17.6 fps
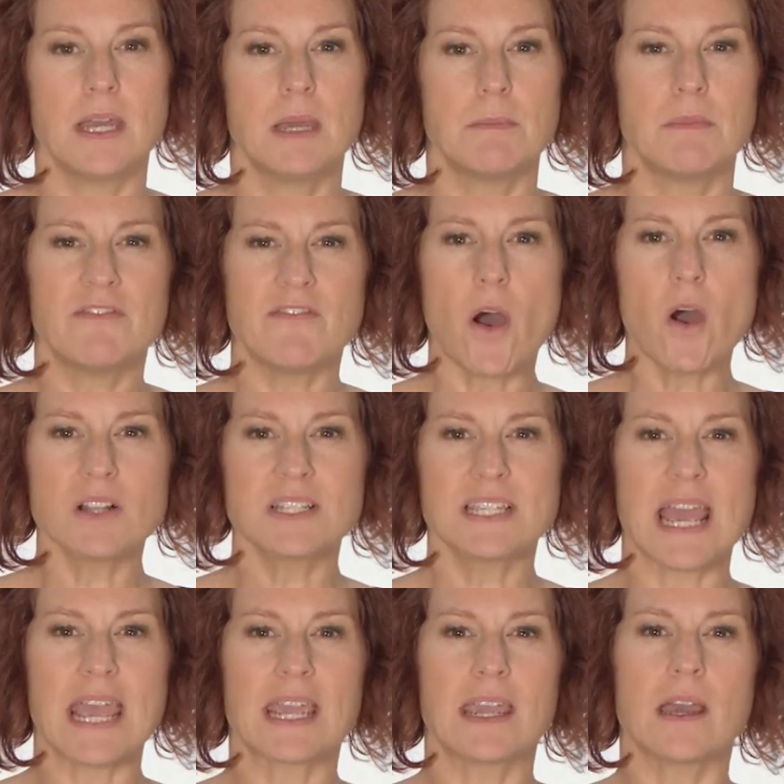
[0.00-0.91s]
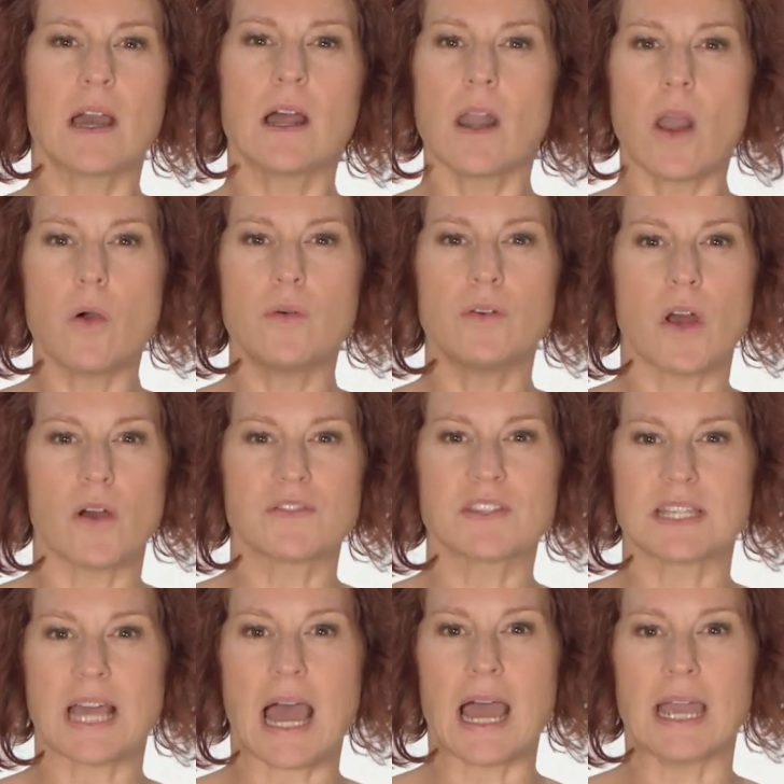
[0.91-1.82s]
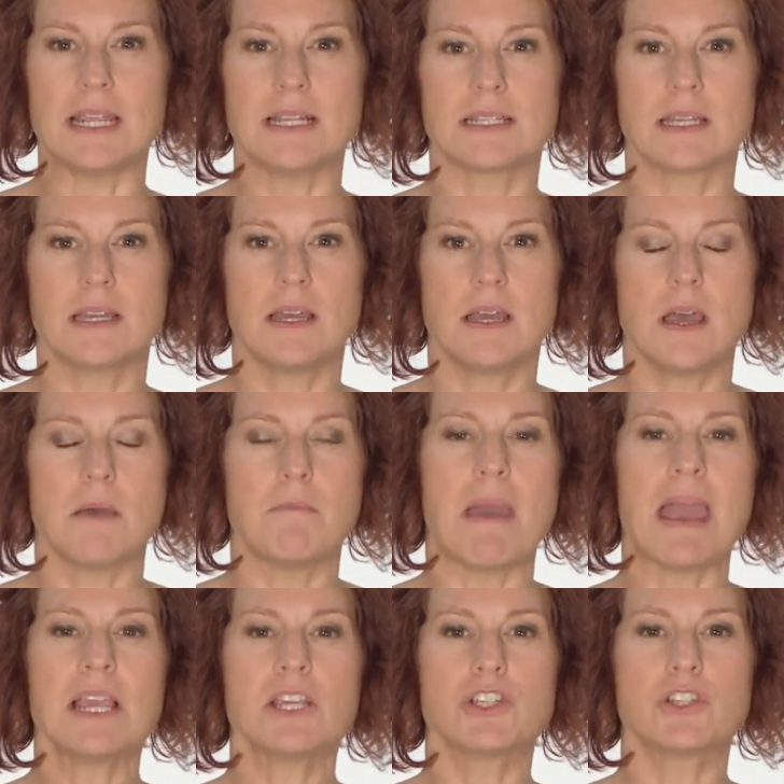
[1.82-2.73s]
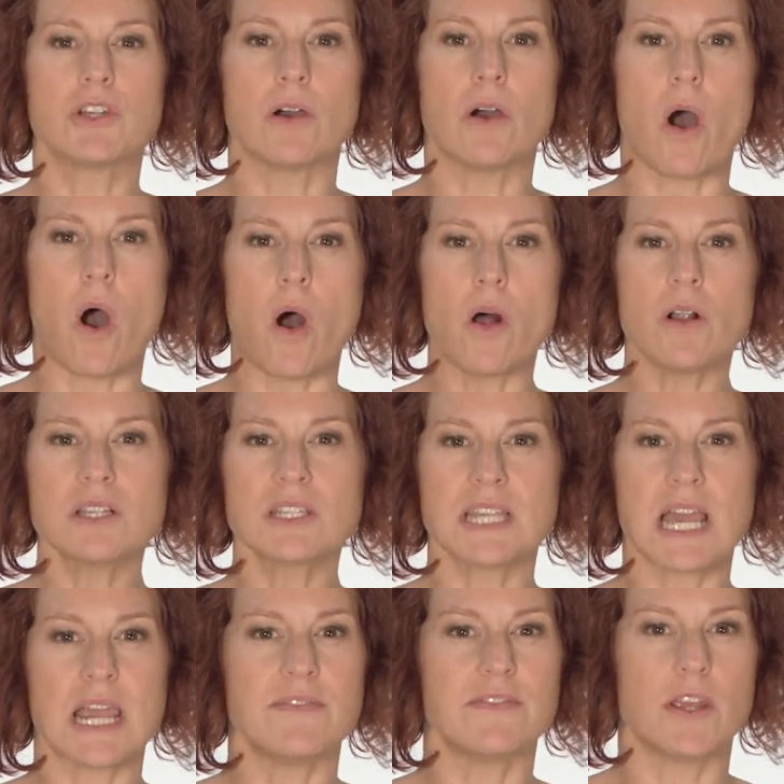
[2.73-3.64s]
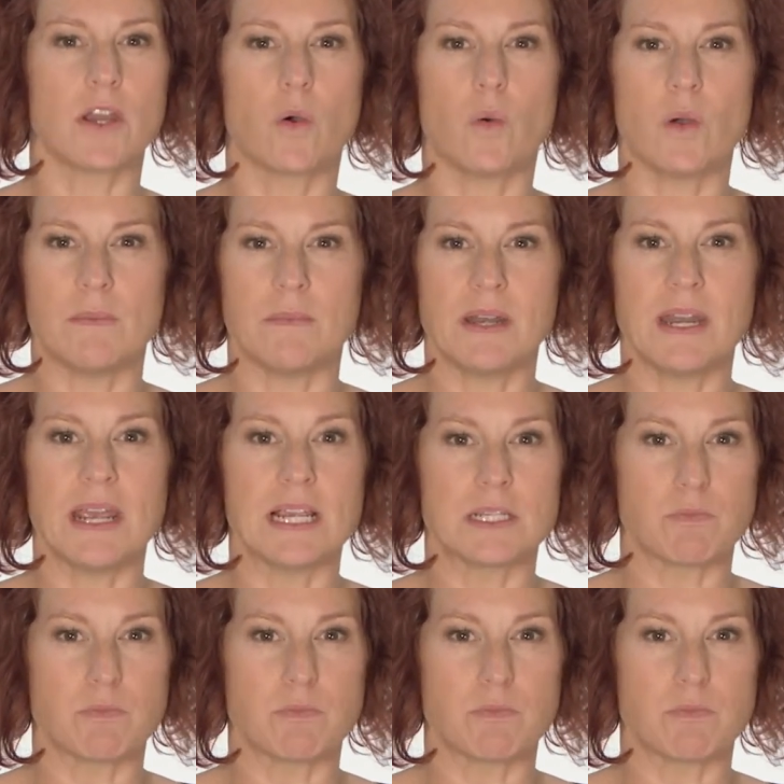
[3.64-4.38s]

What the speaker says: Before taking a load off site, make sure all safety equipment is